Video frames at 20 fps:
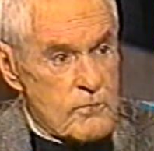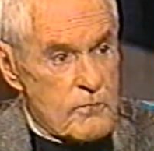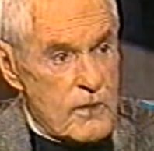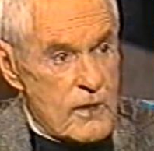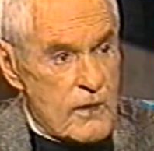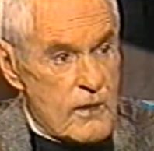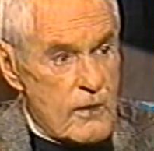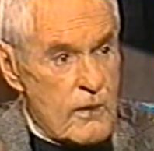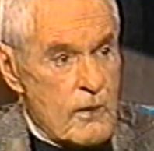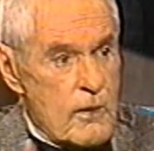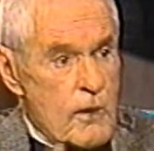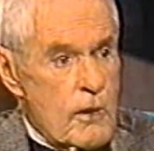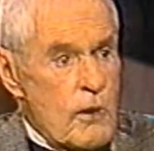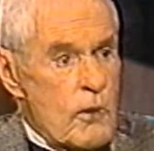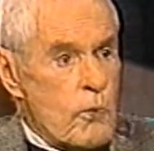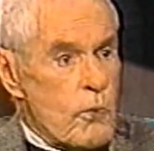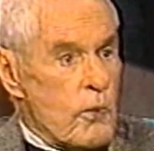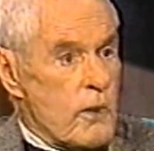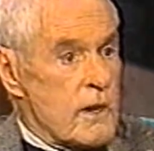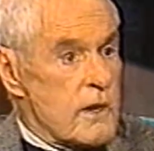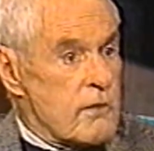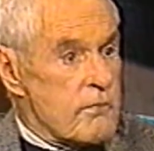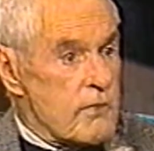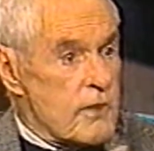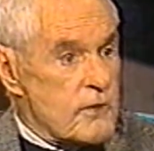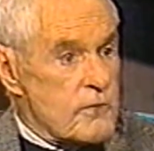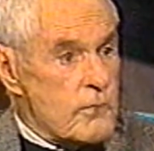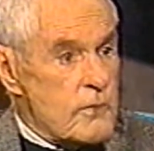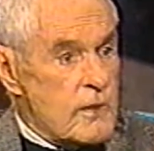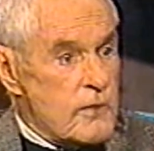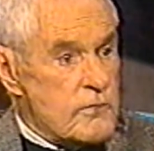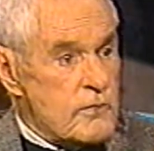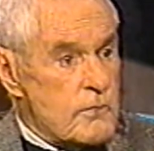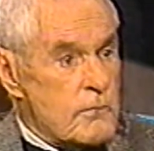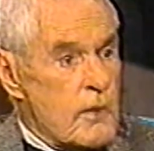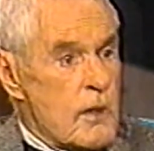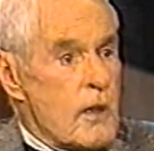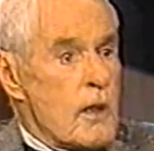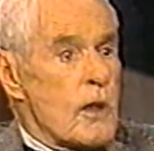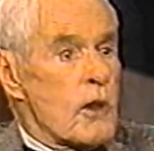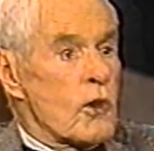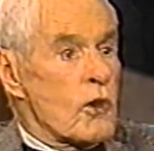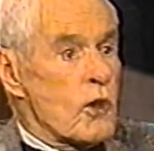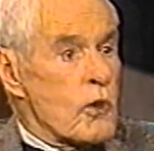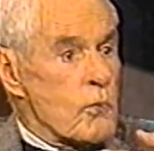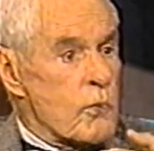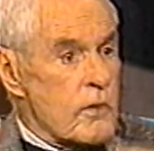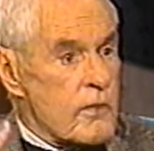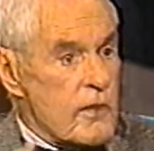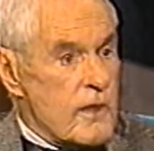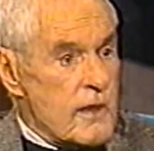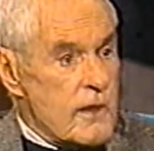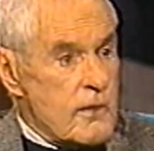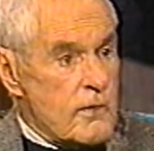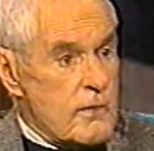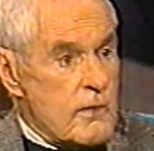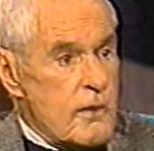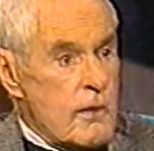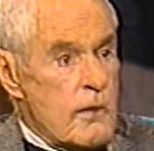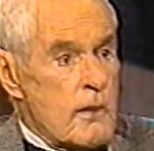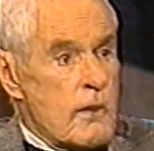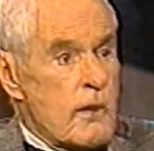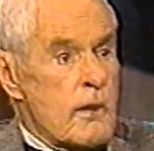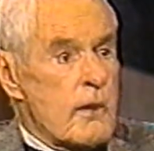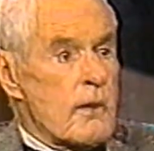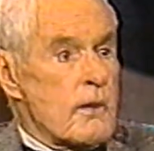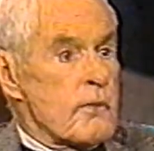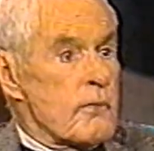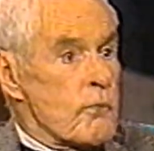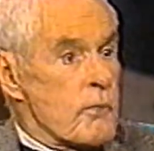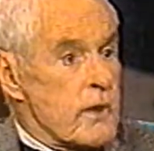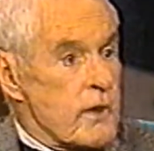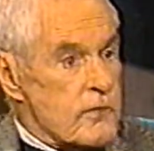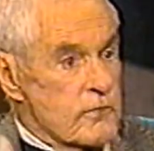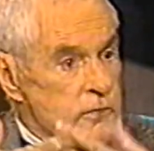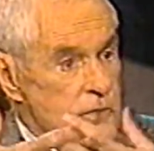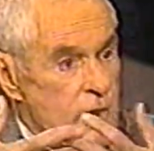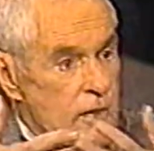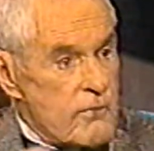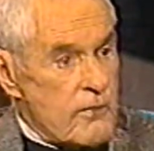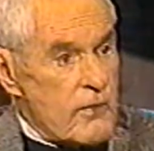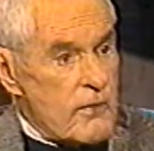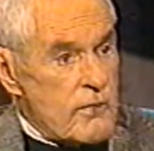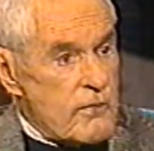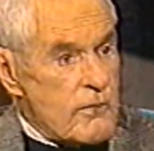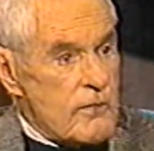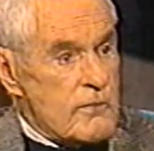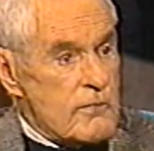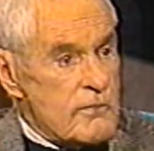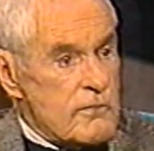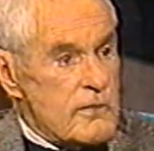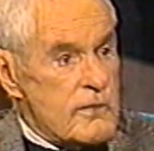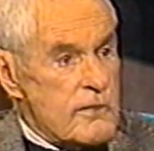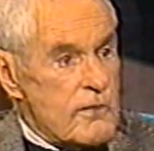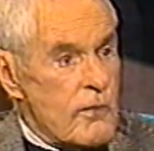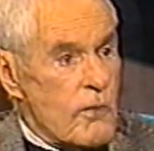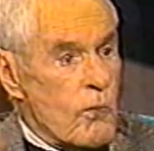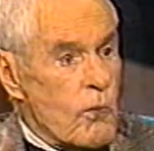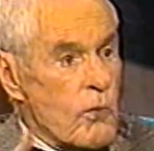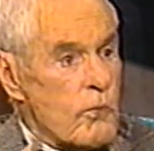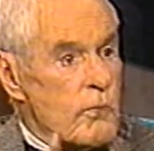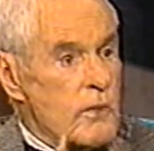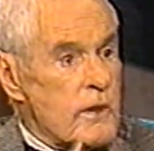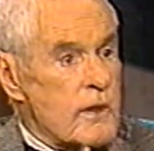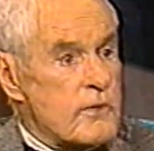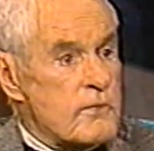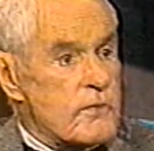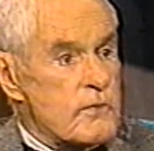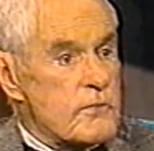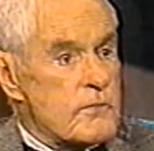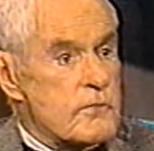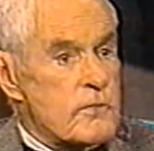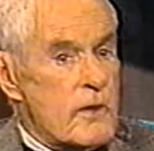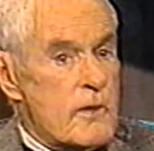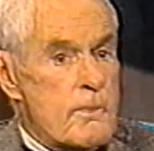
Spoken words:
to me, were individualism, look within, rediscover the old religions.